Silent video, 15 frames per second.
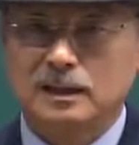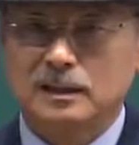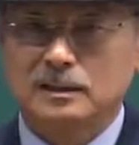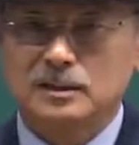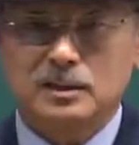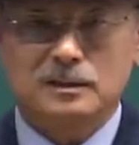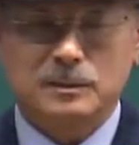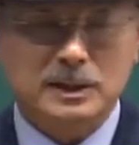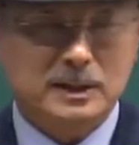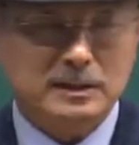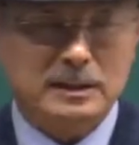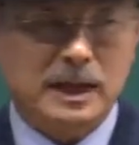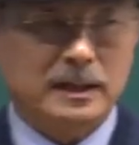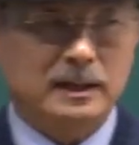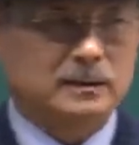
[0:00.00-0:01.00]
is that
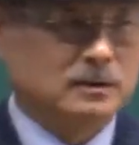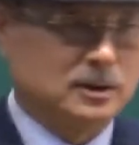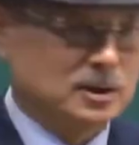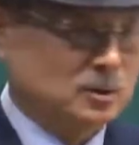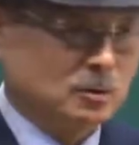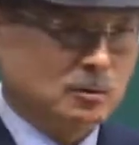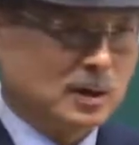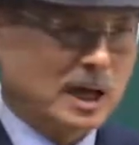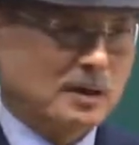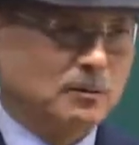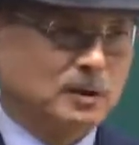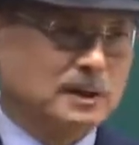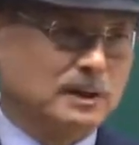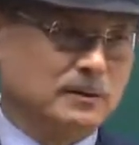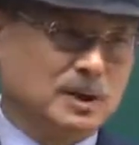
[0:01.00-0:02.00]
20 to 80
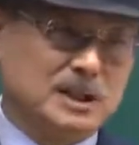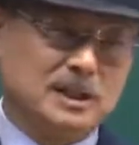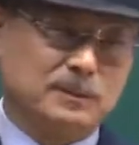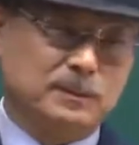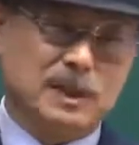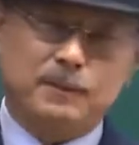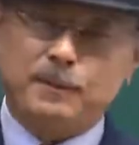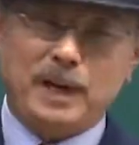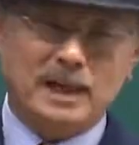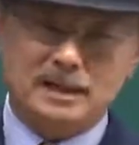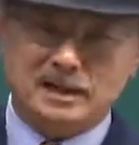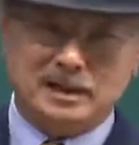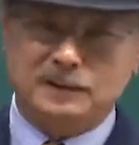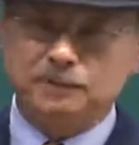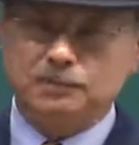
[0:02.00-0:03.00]
hasn't
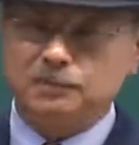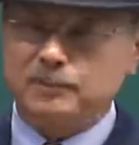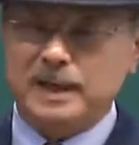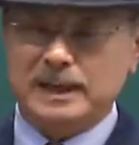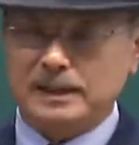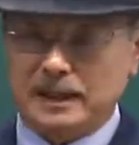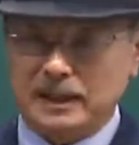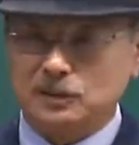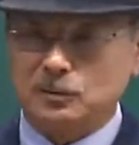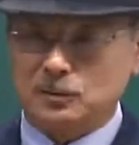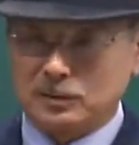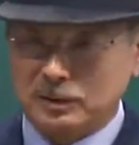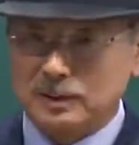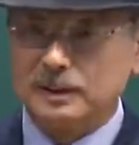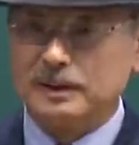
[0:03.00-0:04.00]
really been all that
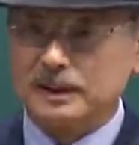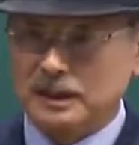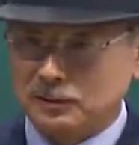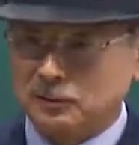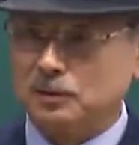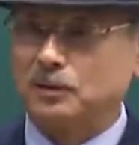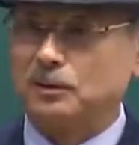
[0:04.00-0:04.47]
bad.